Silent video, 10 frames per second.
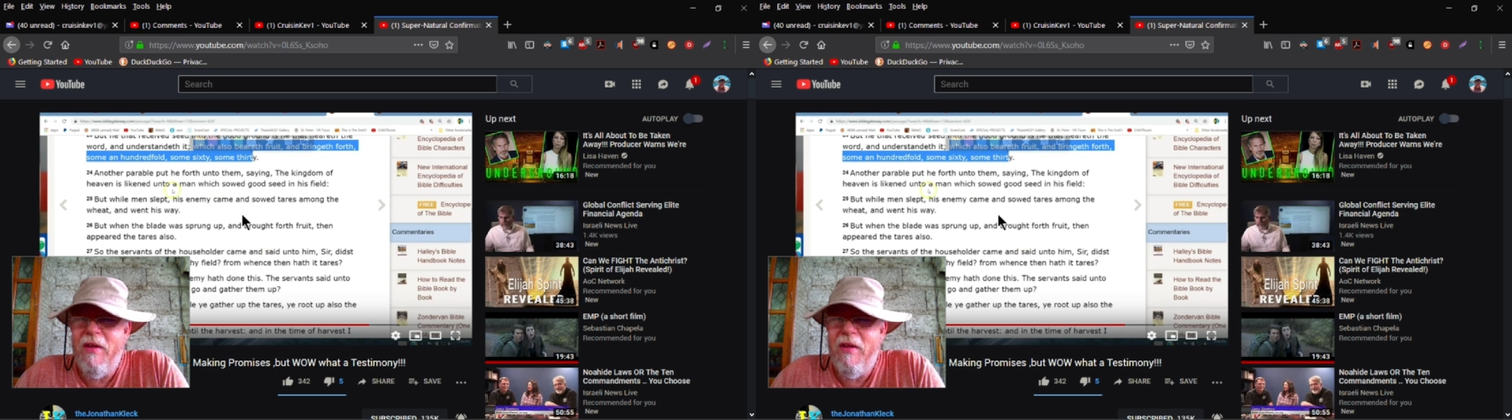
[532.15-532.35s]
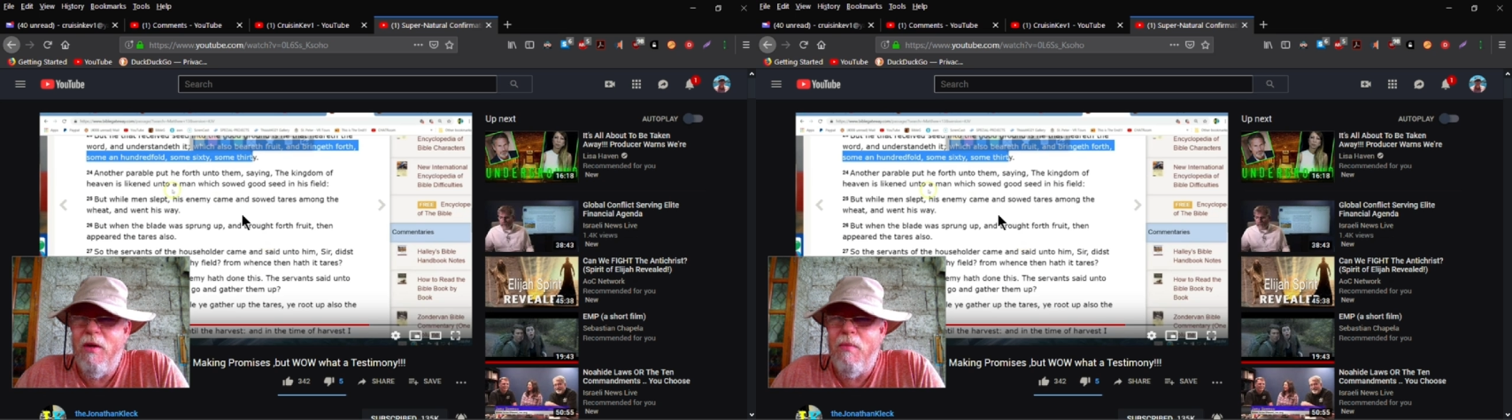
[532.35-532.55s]

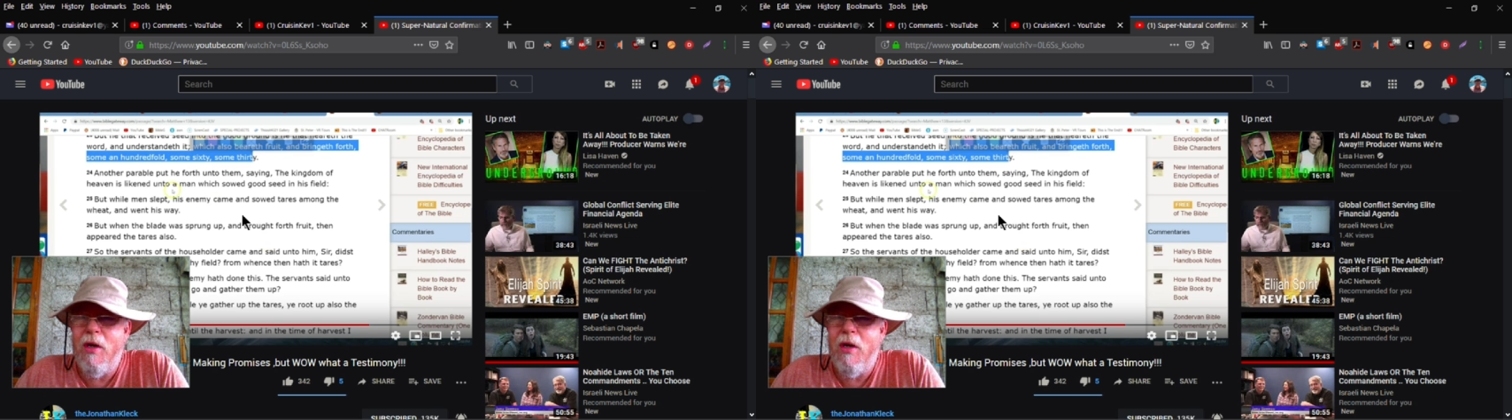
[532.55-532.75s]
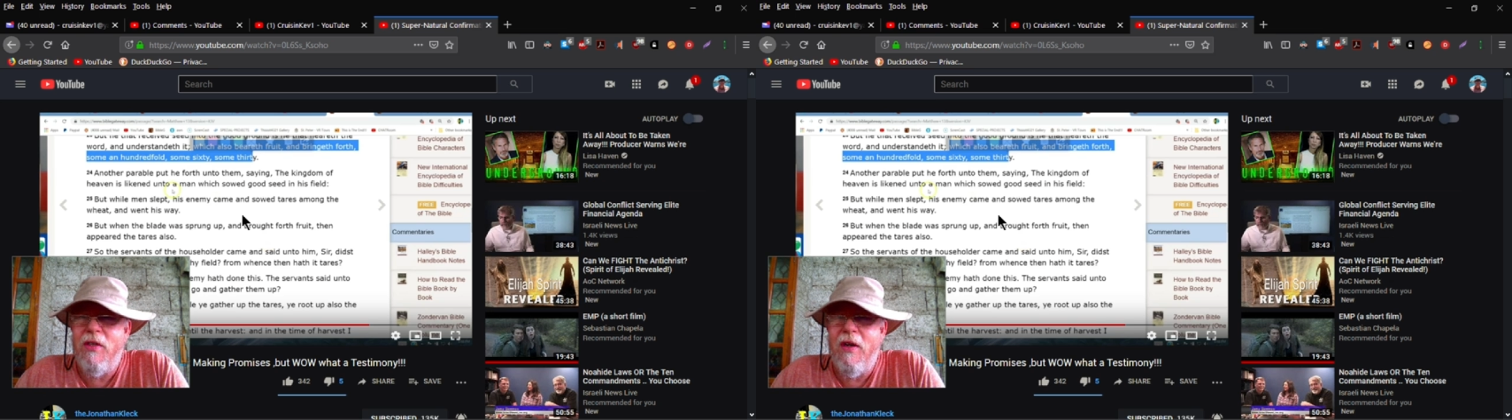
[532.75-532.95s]
you know,
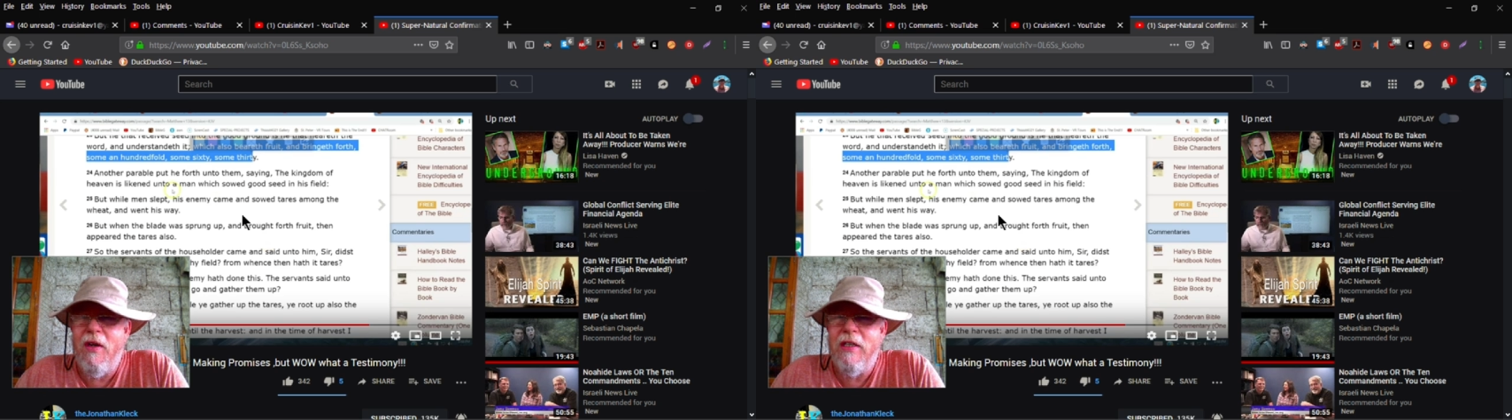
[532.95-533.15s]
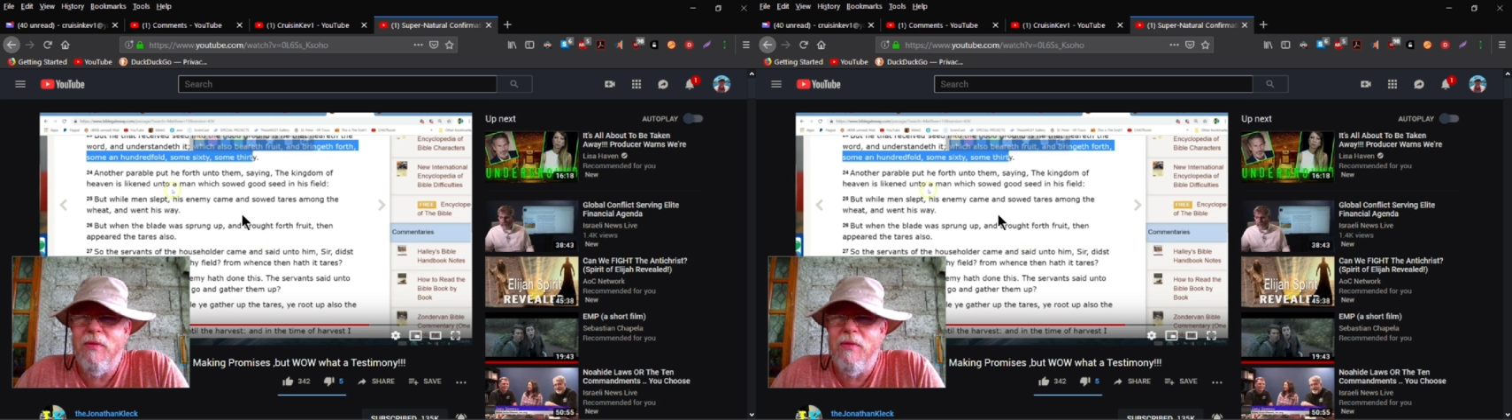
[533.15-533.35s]
martial
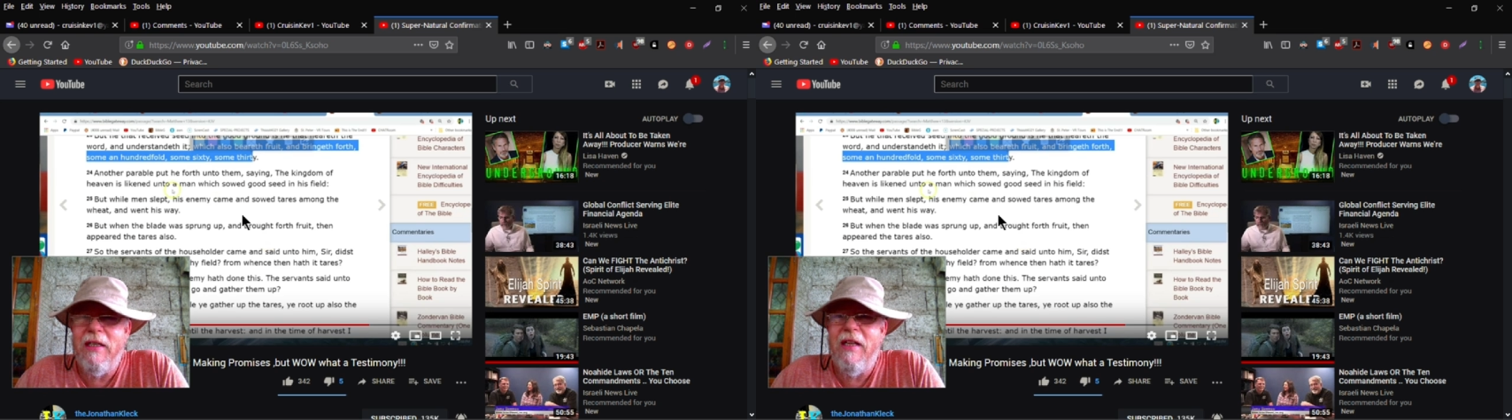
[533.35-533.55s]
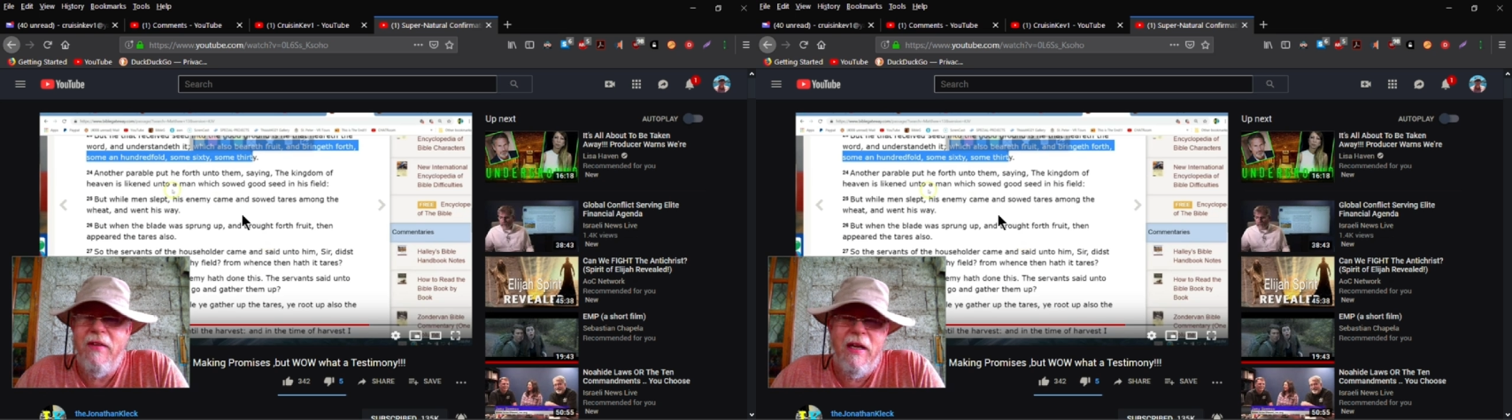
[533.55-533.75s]
arts. Well,
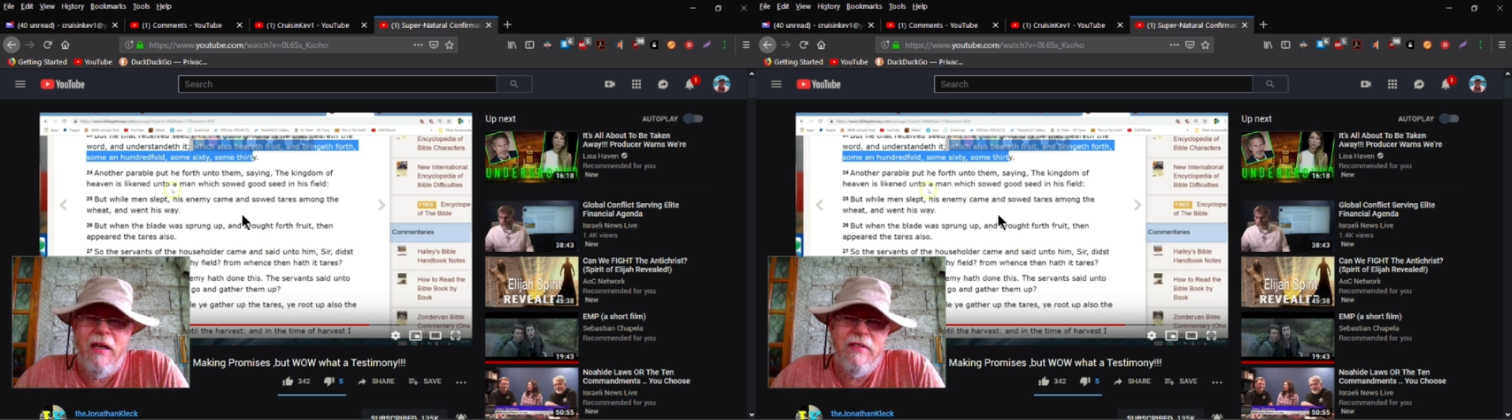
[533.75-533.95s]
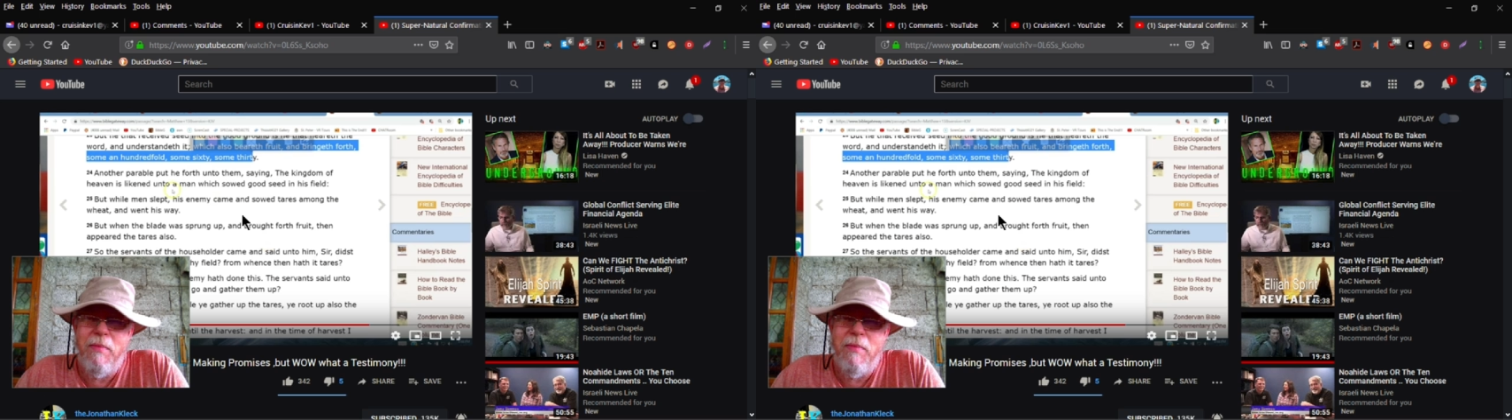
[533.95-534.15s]
I, I, I
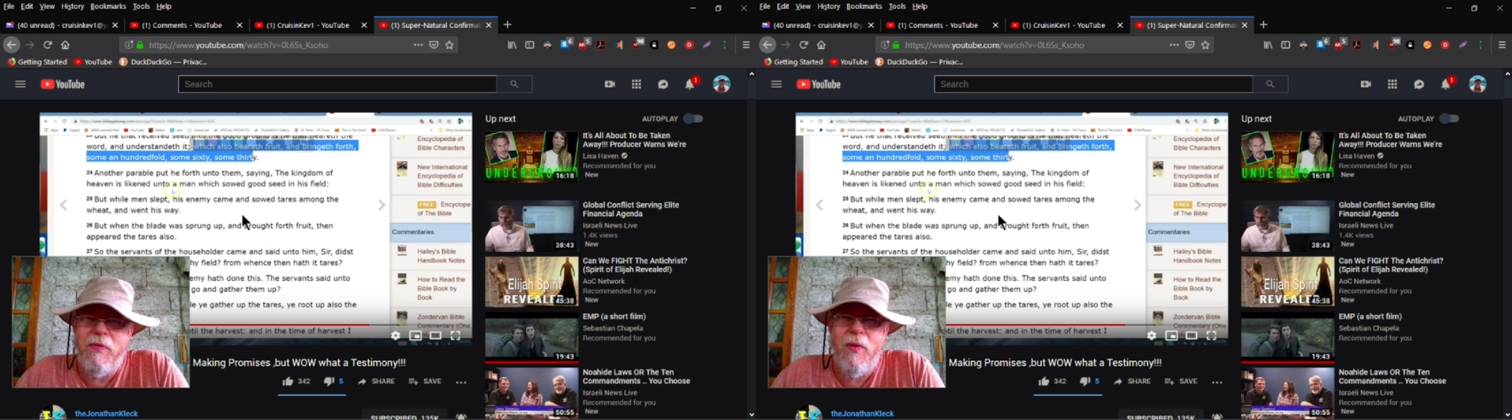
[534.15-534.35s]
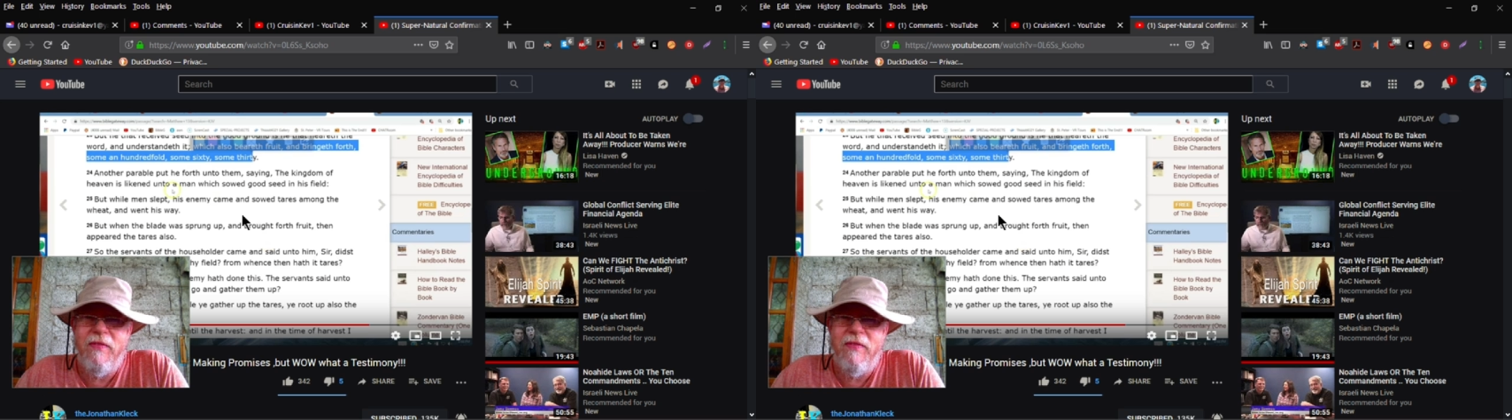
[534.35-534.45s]
said before,